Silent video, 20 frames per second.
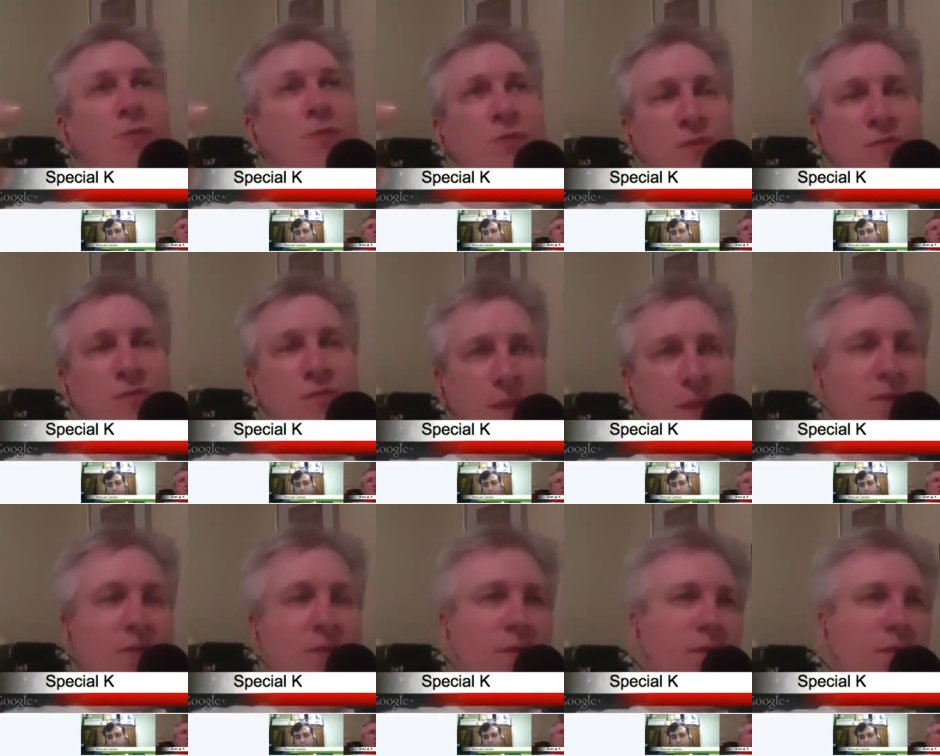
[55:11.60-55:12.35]
of
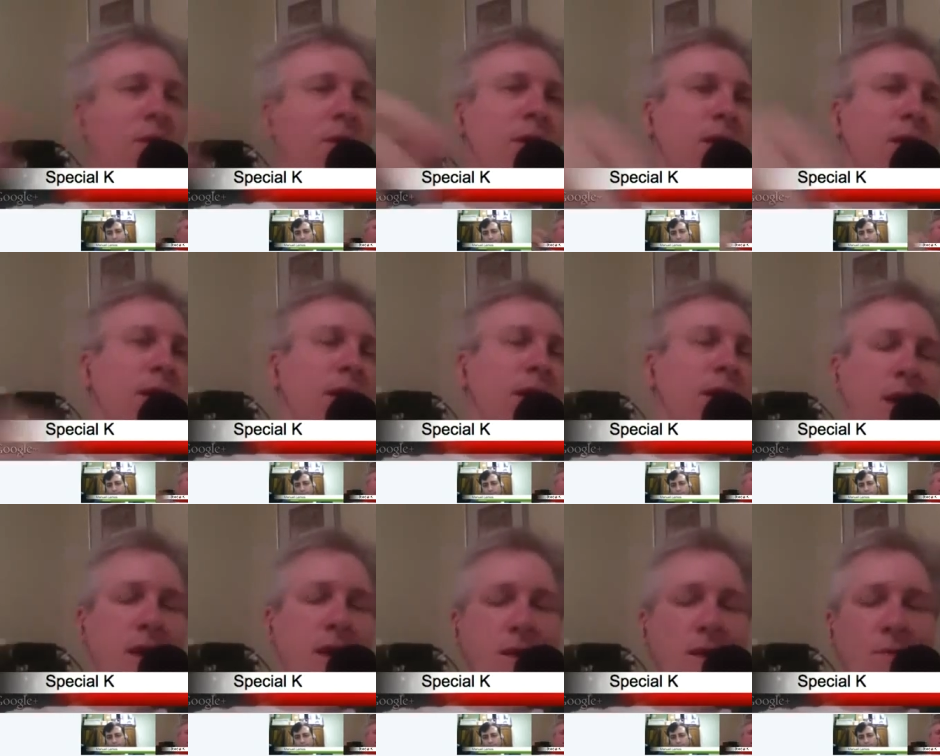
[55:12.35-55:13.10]
data
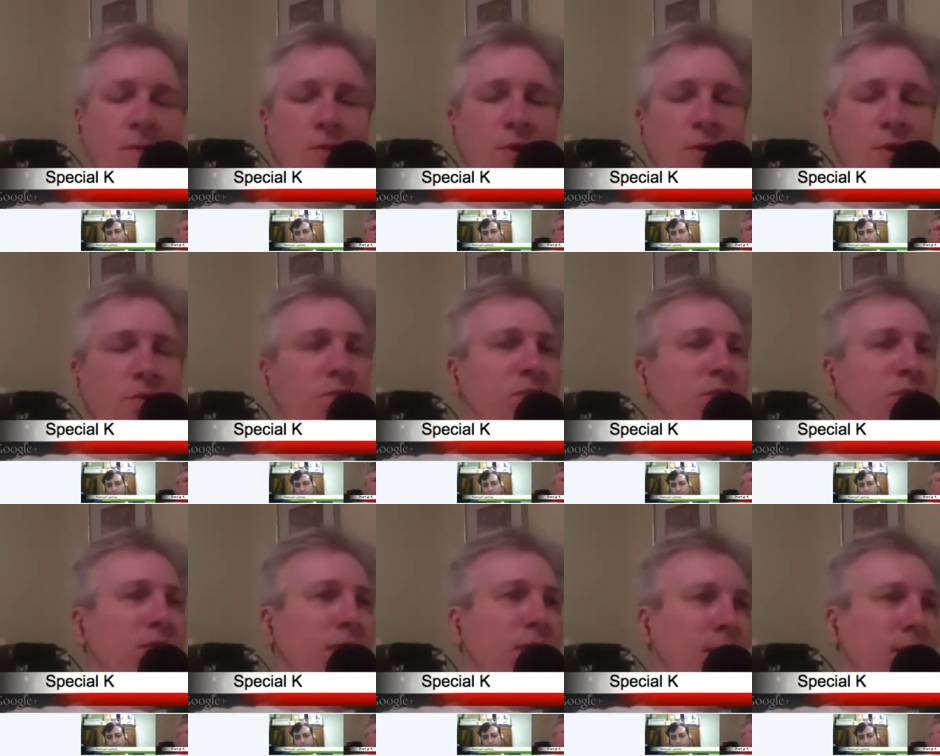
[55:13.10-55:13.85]
and
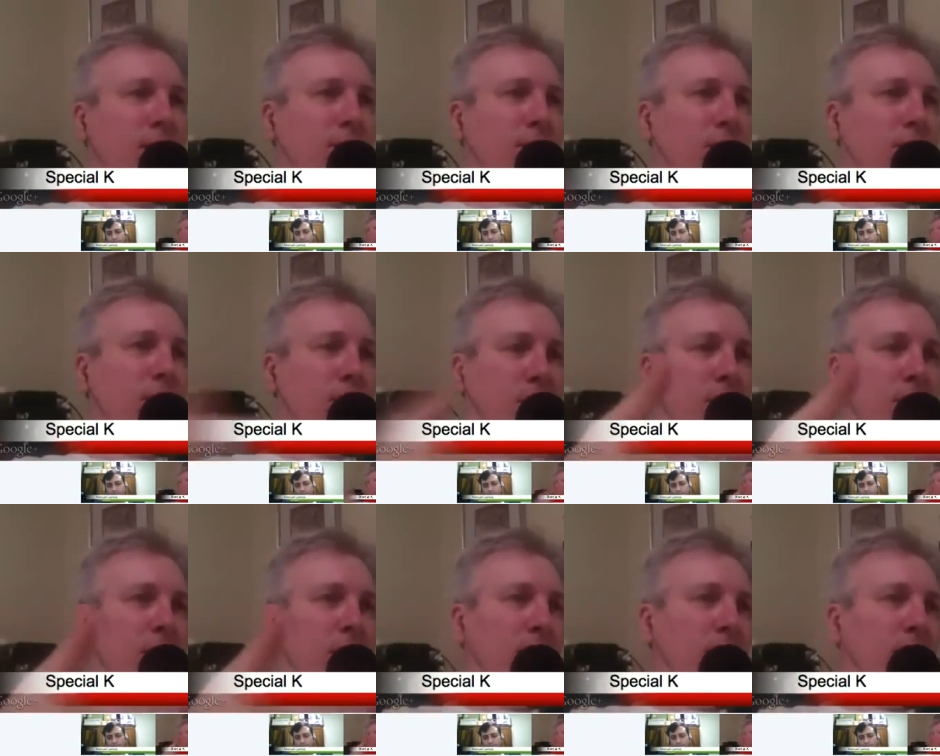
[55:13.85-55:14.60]
processing that.
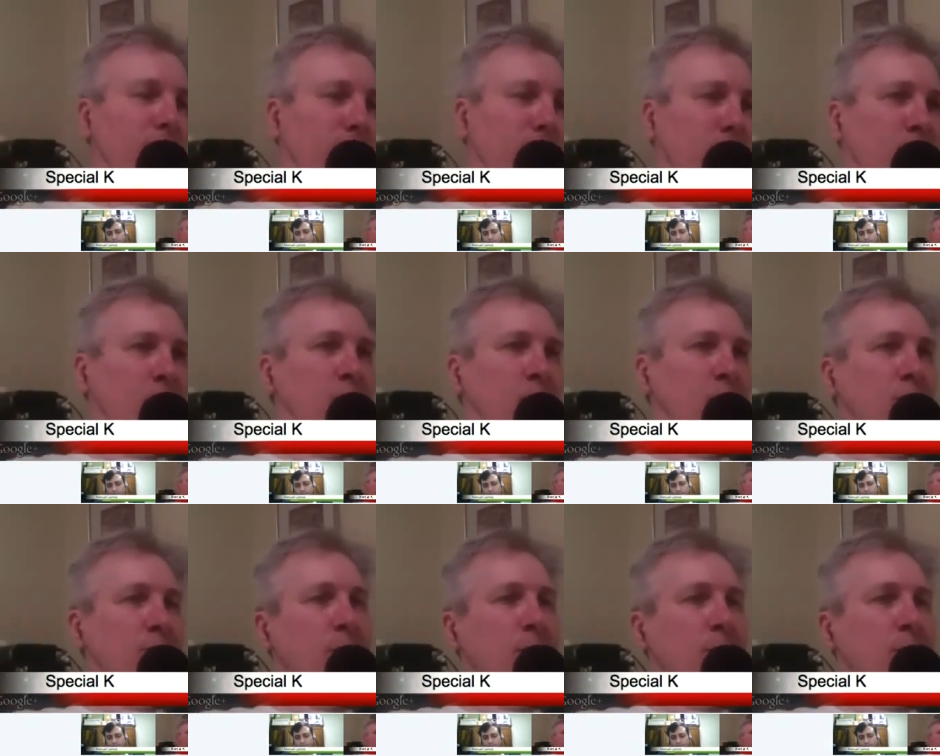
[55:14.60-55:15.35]
The article
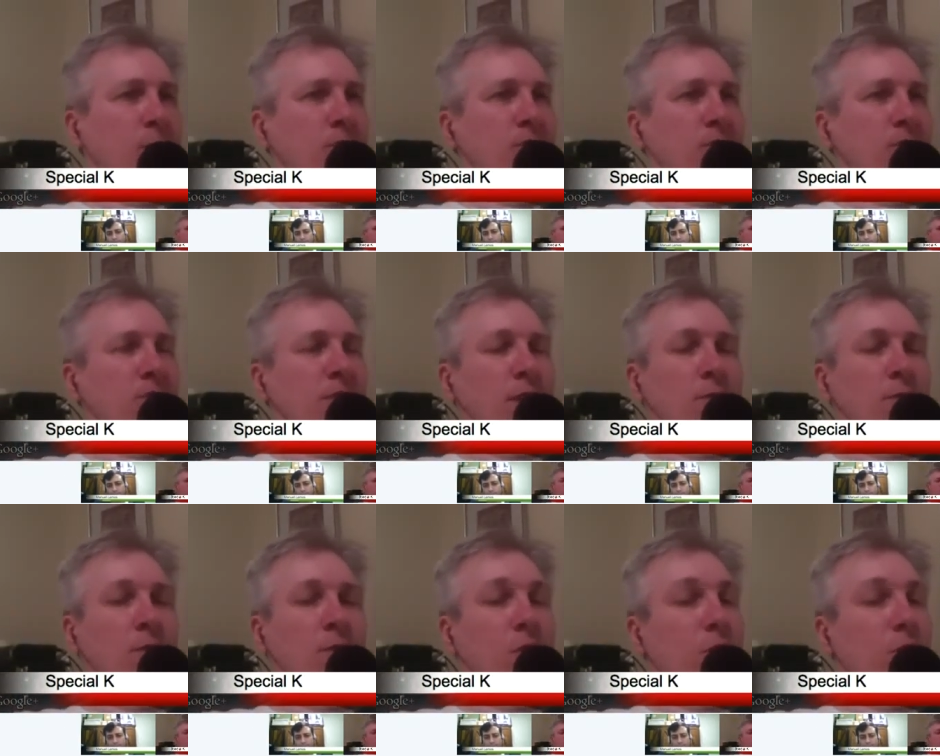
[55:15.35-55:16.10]
is about processing
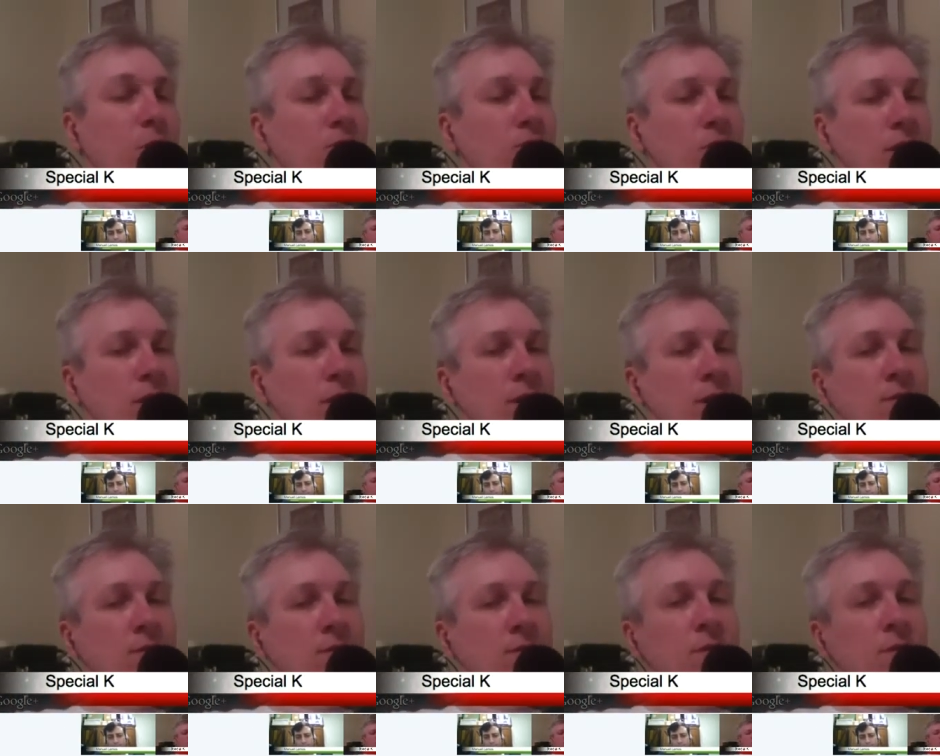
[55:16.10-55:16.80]
that with Node.js.